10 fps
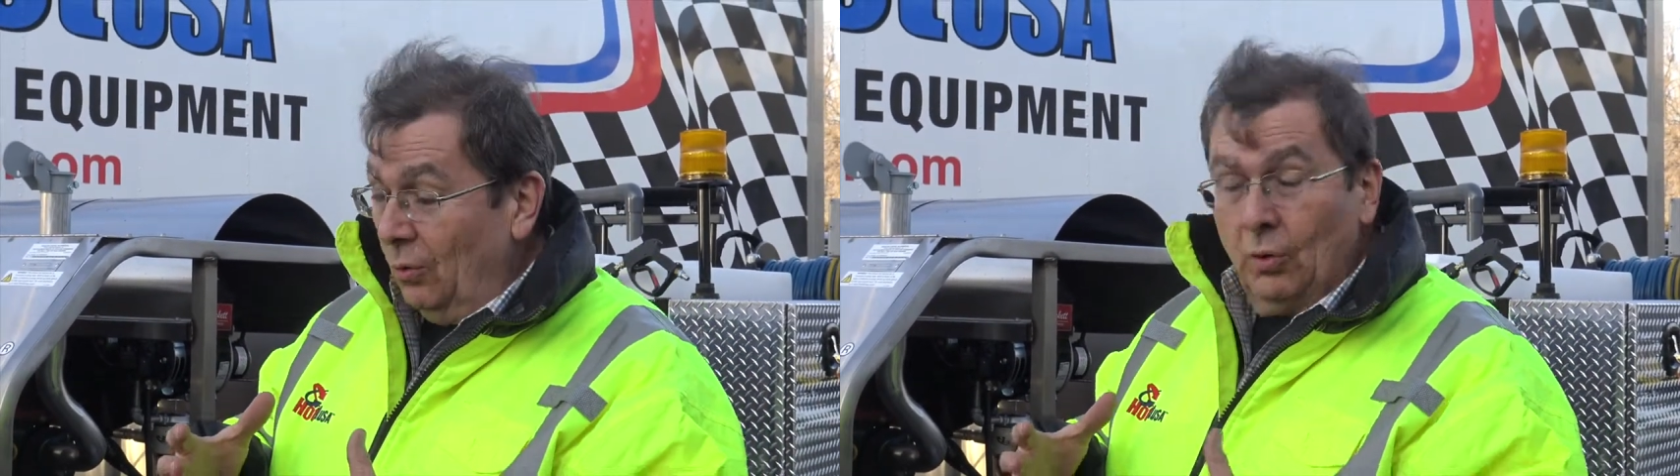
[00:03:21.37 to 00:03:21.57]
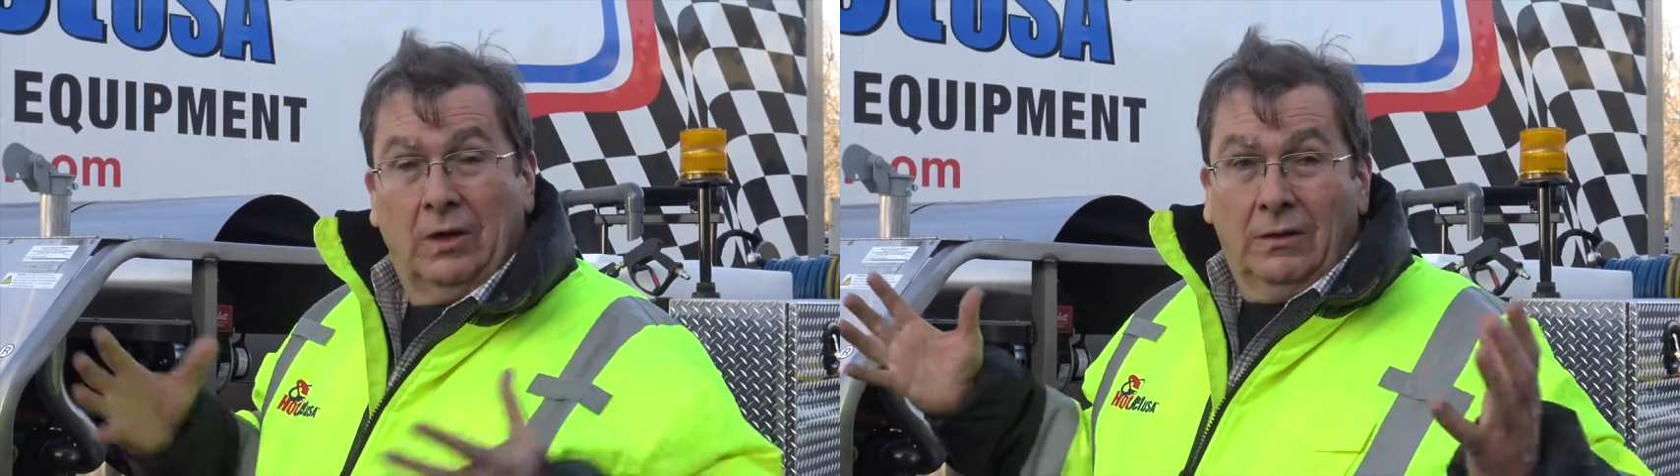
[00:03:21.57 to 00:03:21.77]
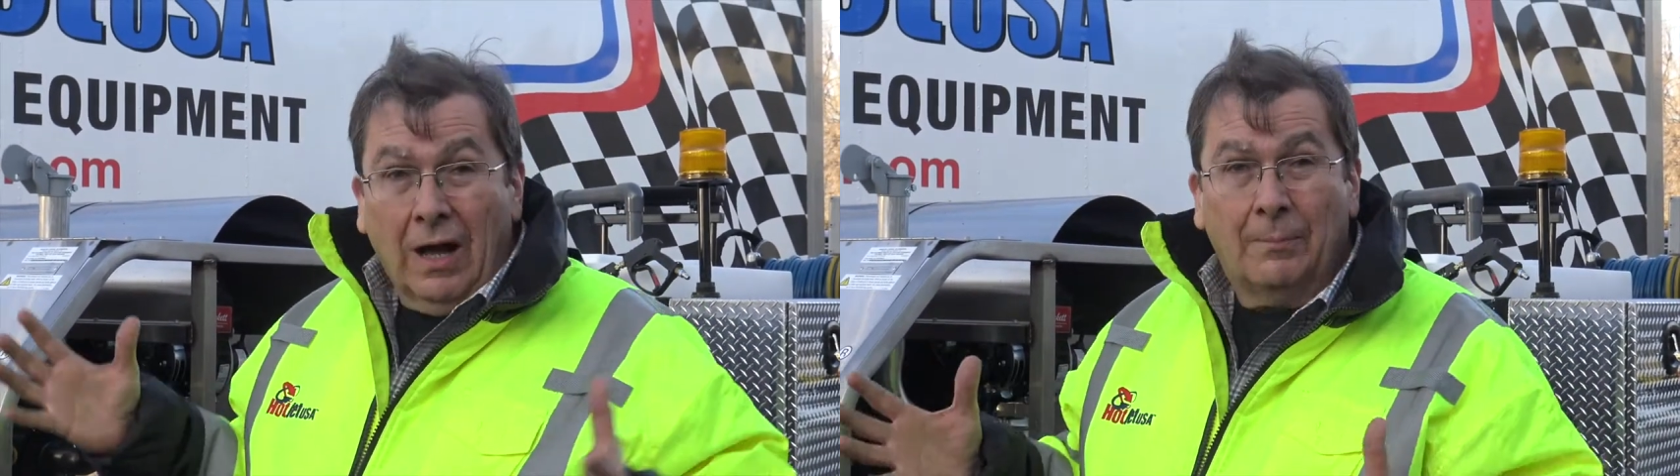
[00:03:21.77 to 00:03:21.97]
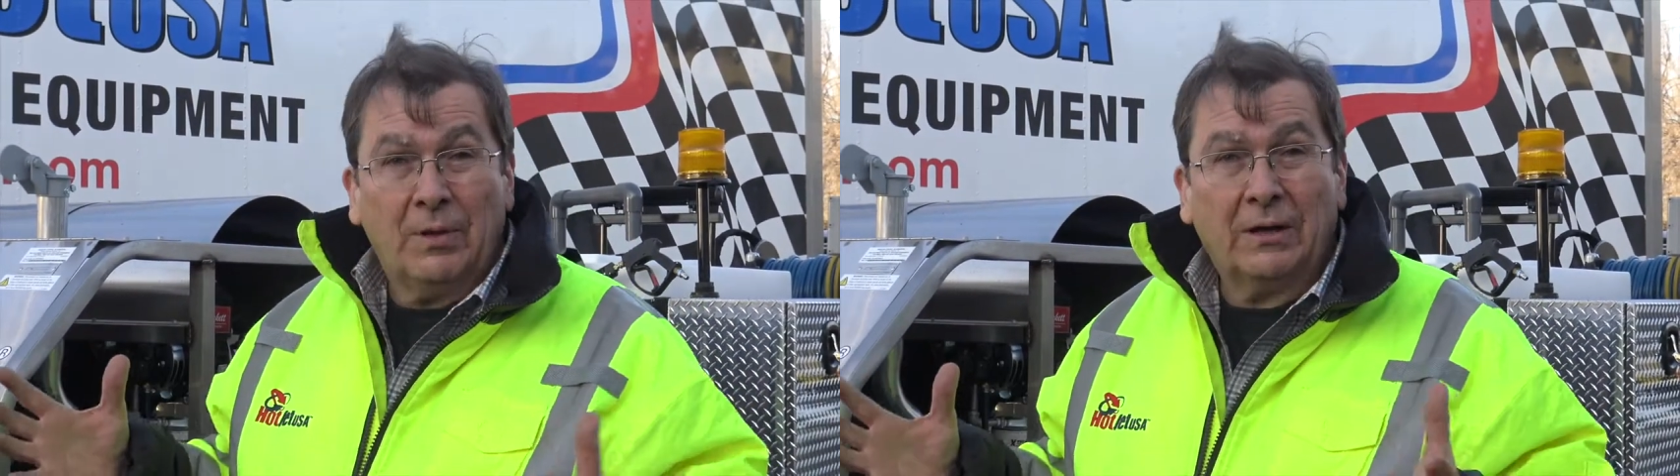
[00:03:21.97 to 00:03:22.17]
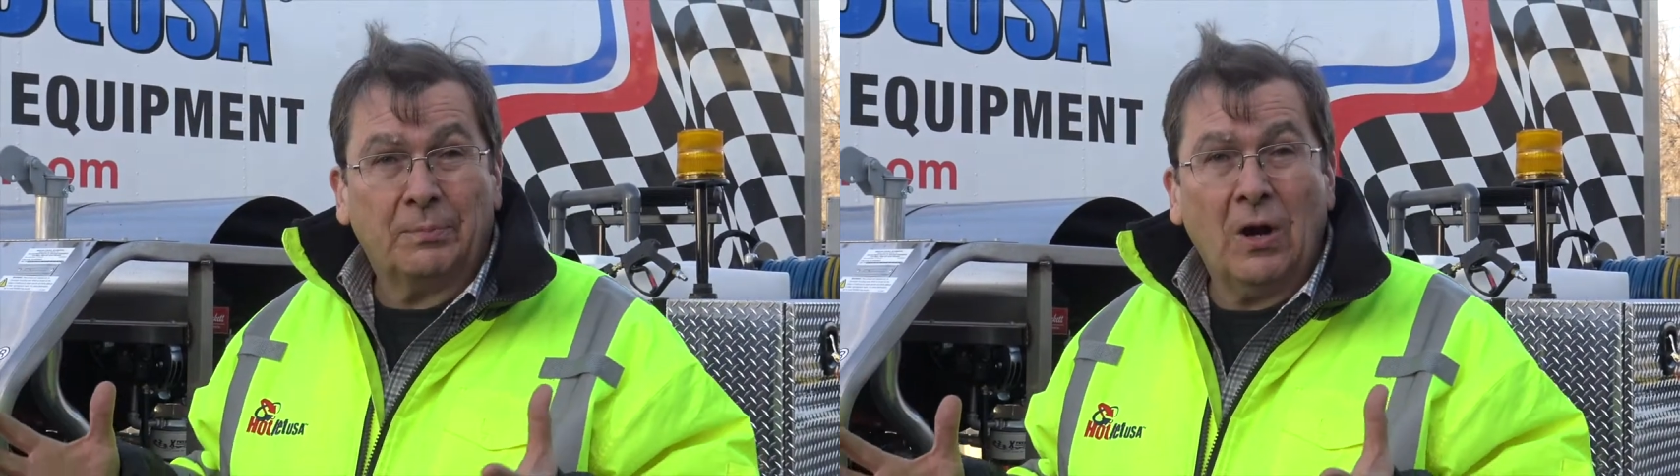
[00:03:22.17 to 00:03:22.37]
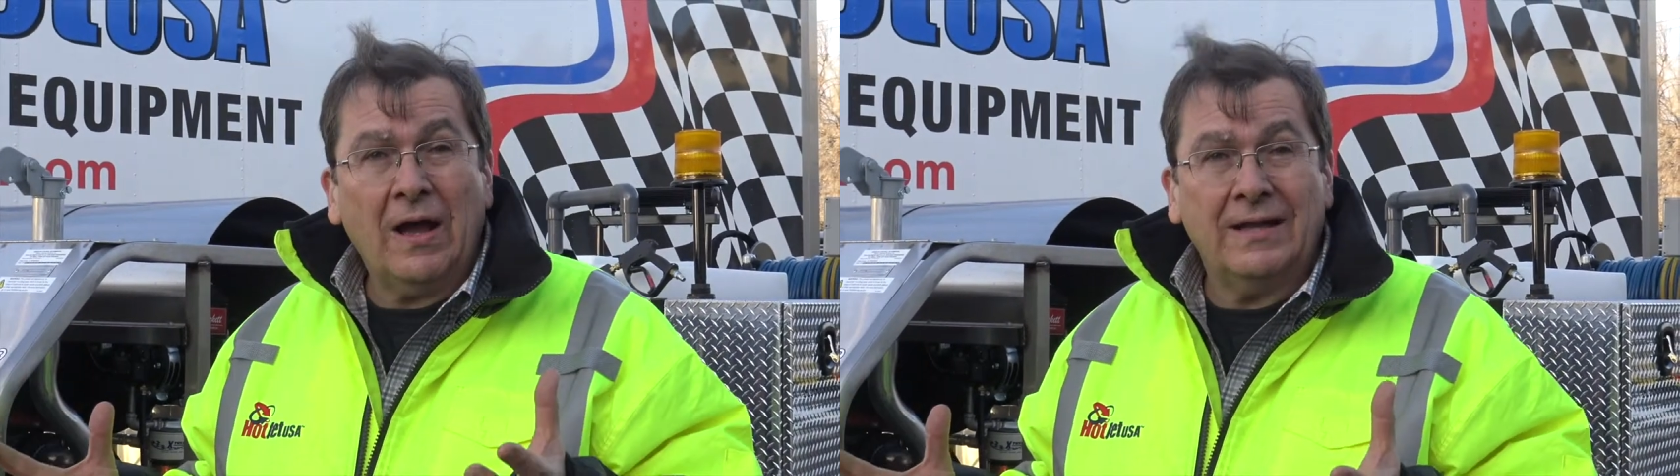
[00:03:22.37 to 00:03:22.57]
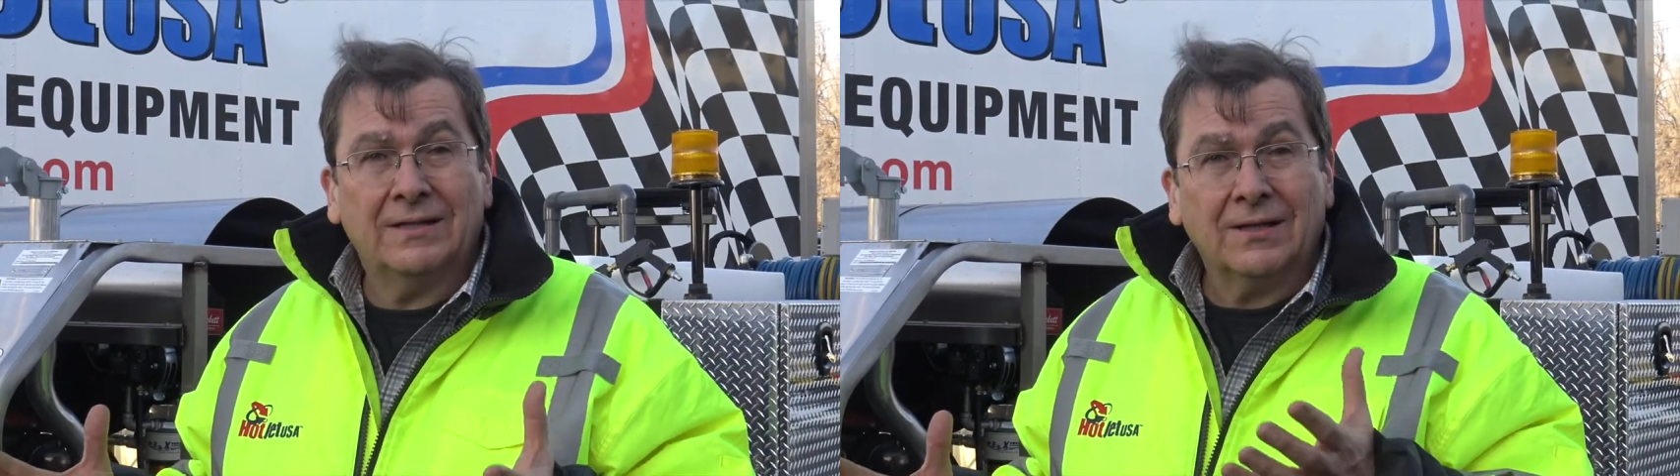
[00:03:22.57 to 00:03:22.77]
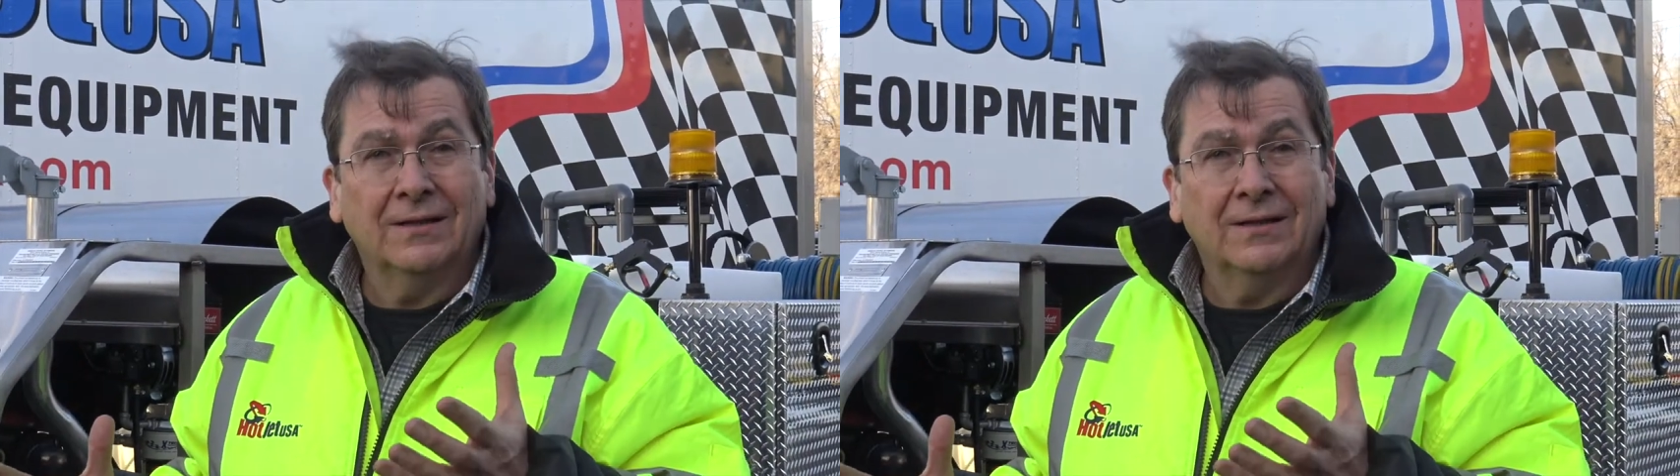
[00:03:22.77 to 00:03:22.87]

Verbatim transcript: we're a lot better price.